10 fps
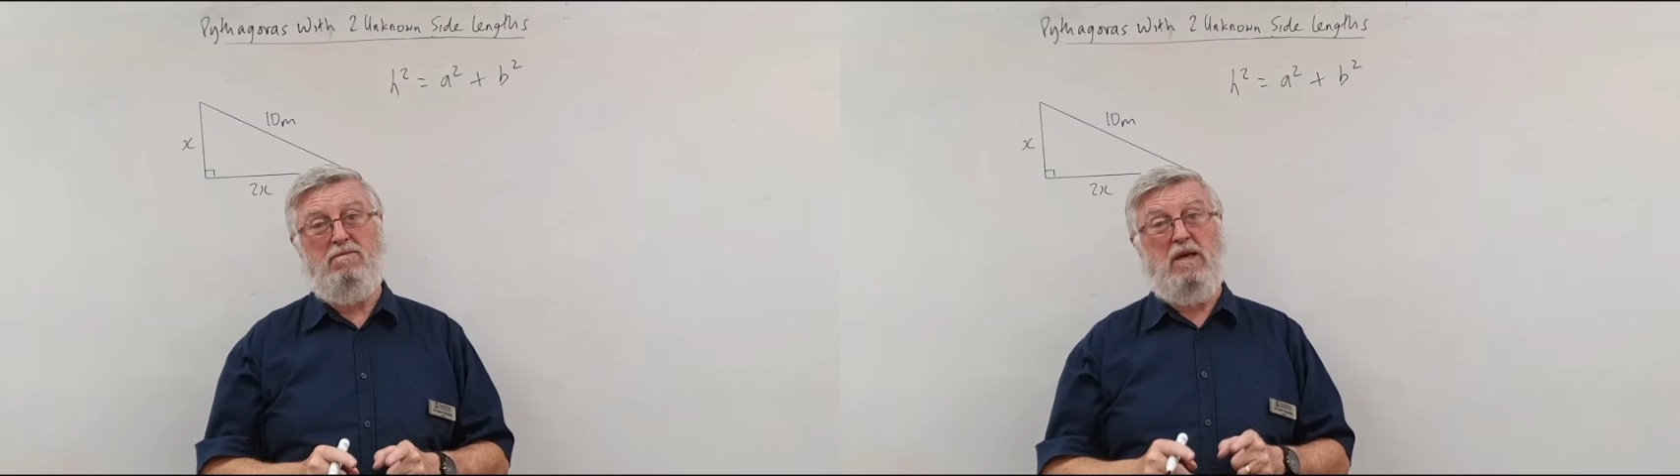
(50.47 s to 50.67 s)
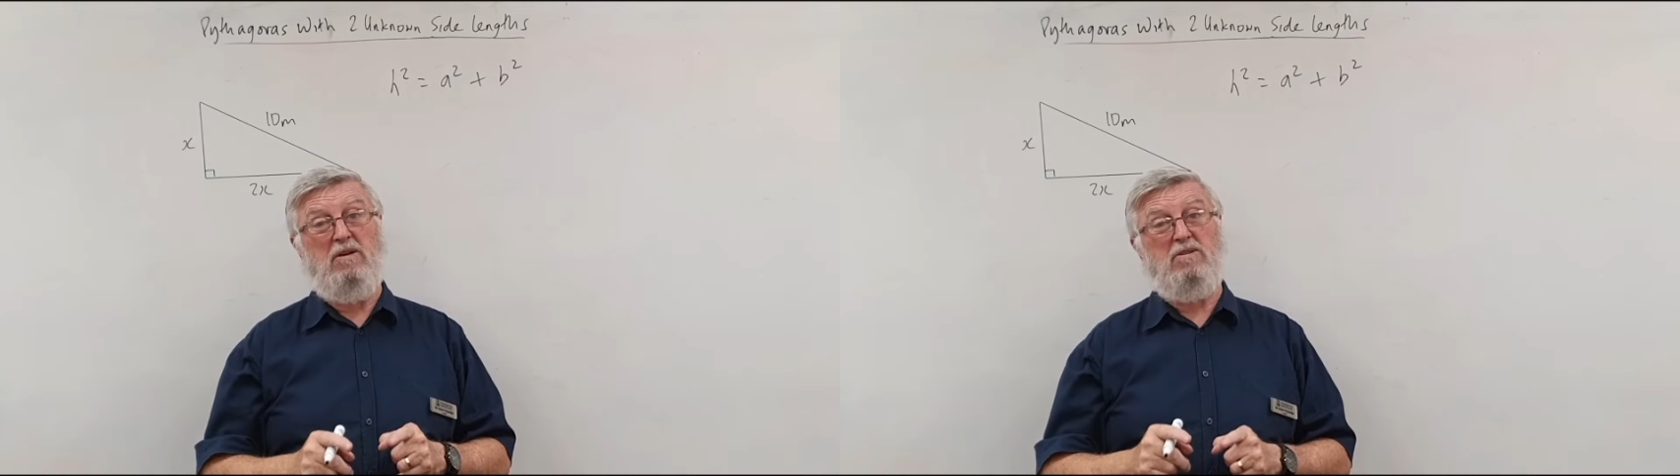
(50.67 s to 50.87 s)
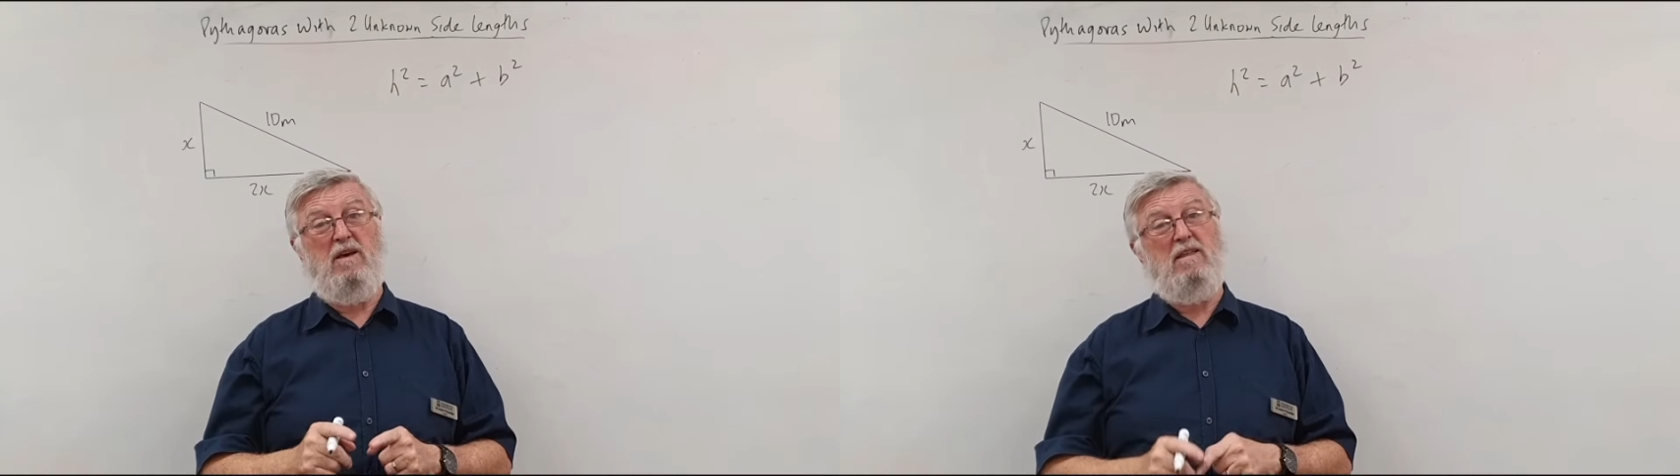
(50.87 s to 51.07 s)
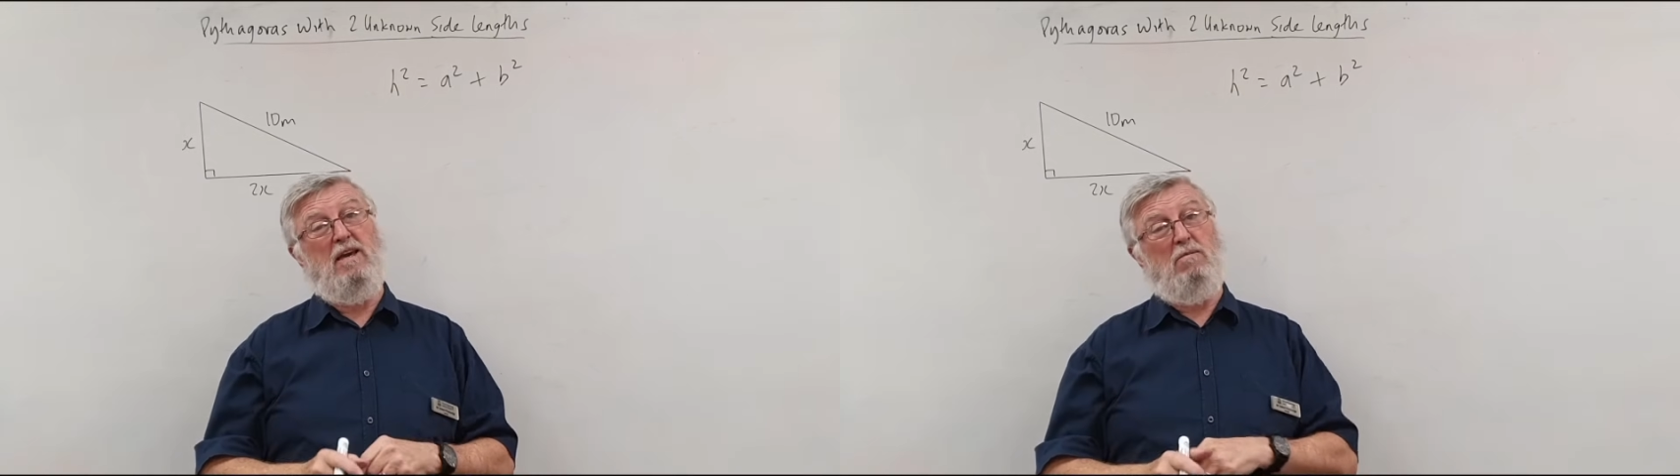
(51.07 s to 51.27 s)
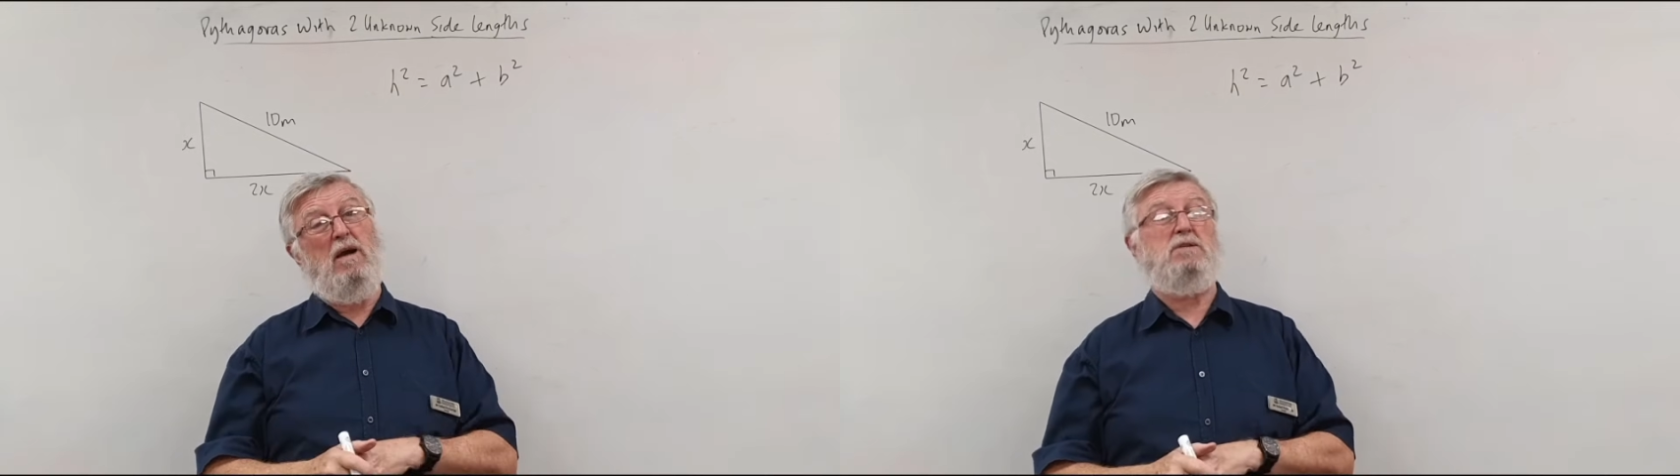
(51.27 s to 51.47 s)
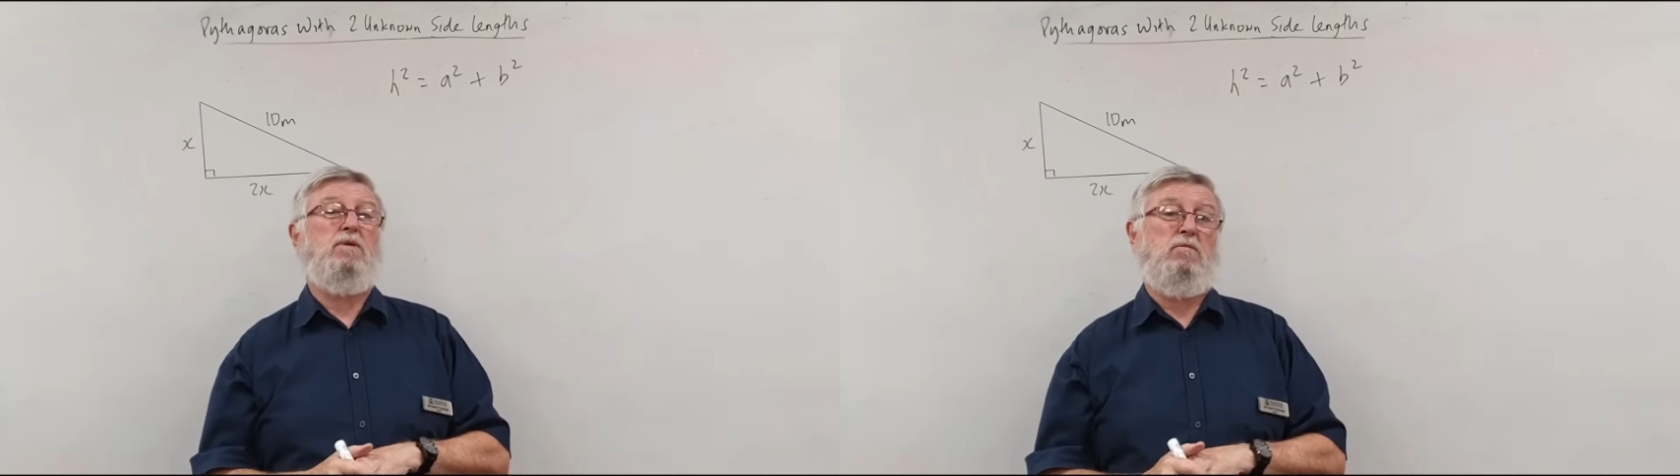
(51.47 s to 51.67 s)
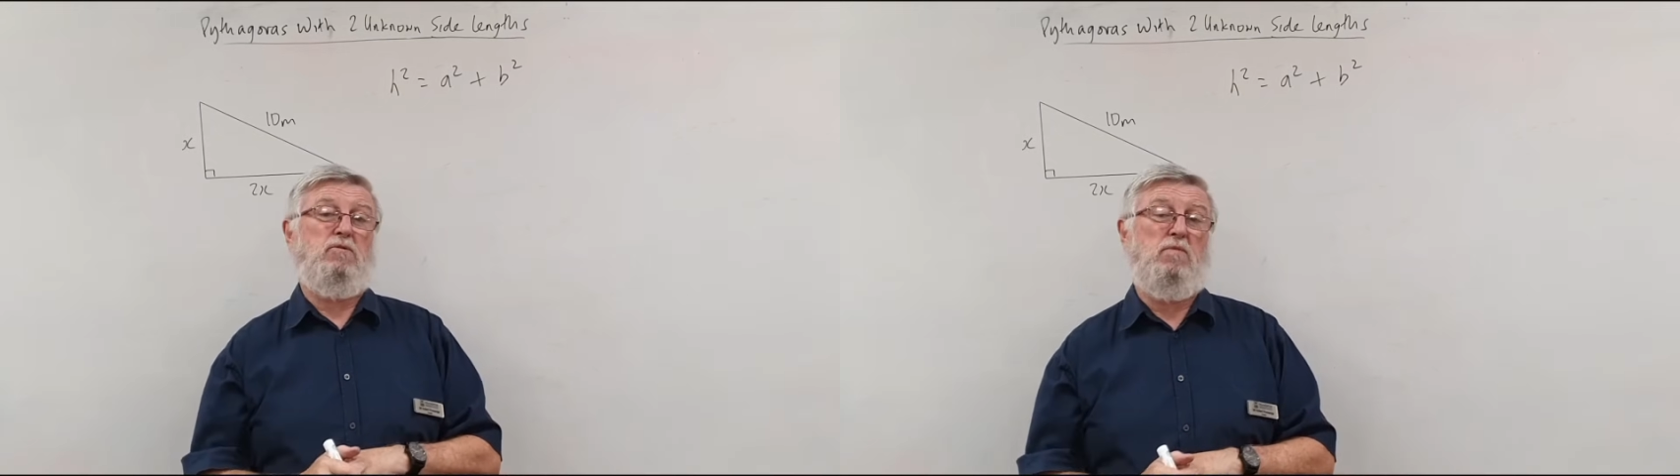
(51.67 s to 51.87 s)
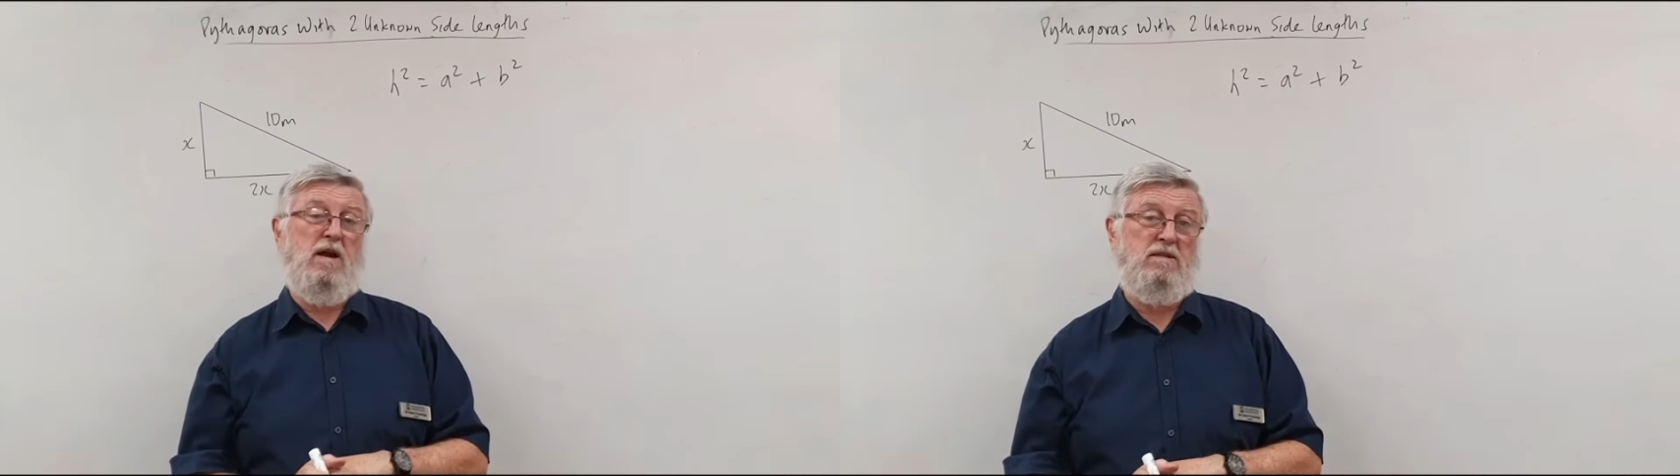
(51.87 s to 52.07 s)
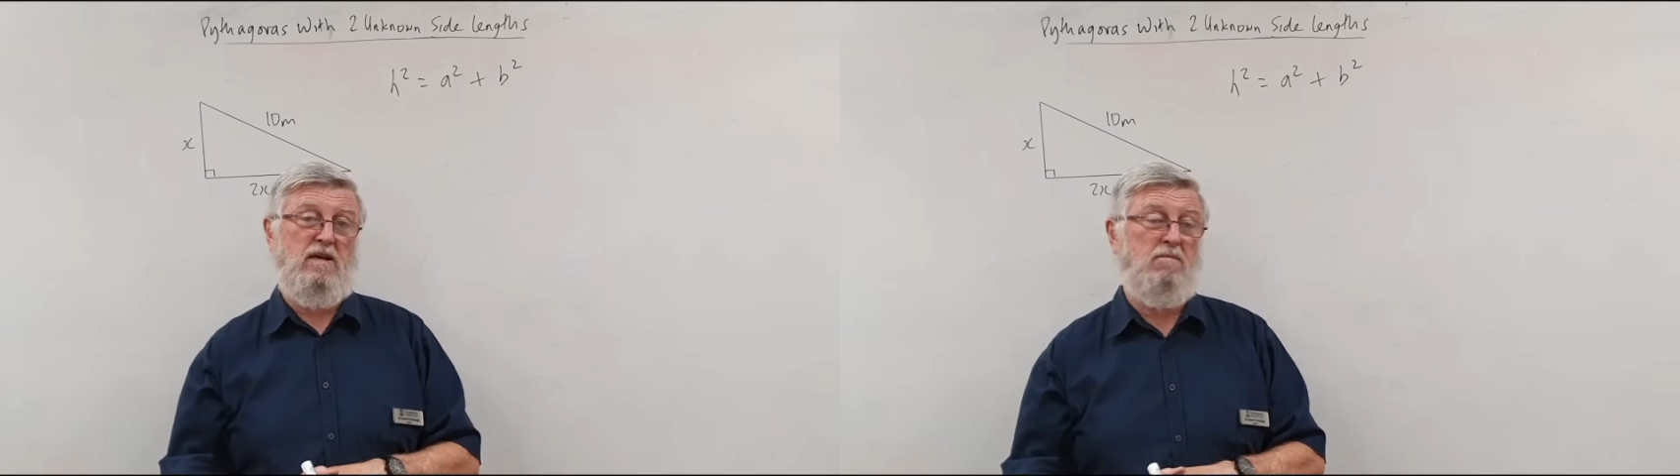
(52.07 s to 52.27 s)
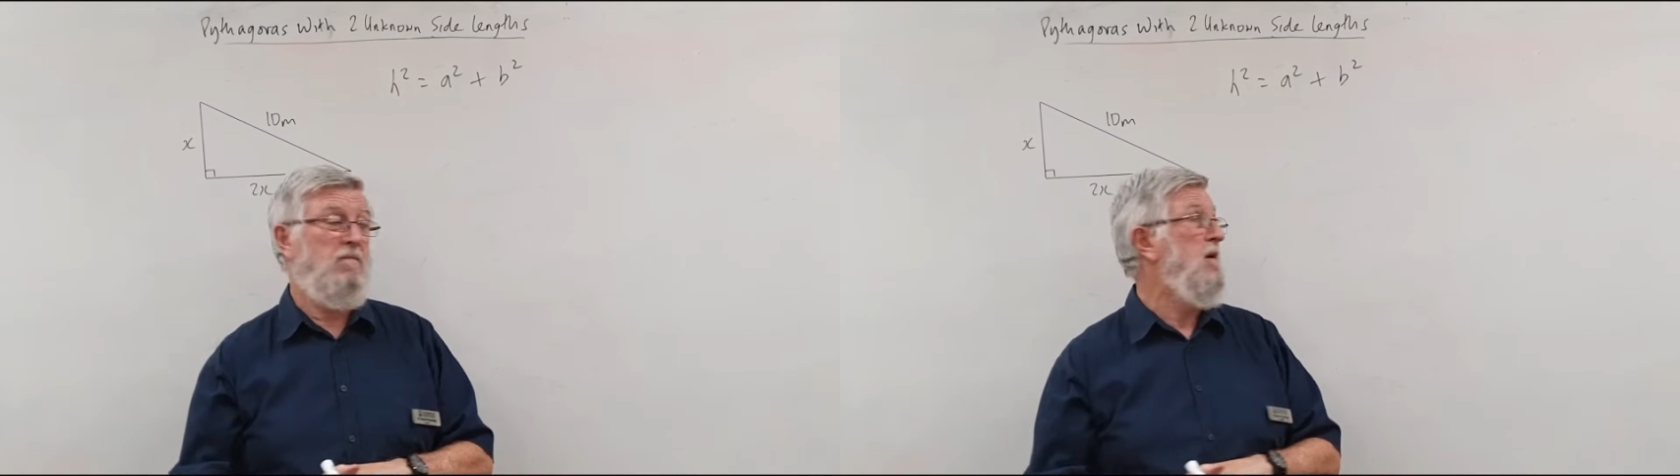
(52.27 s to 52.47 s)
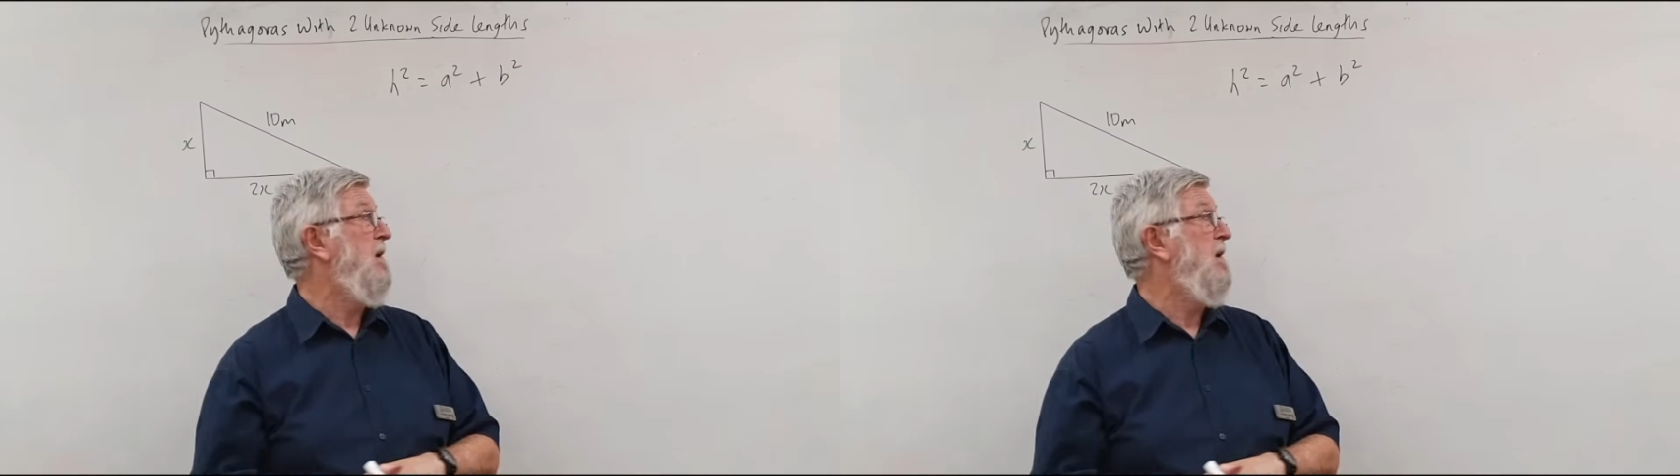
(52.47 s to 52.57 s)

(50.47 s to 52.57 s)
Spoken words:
because I think it mucks people's brains up.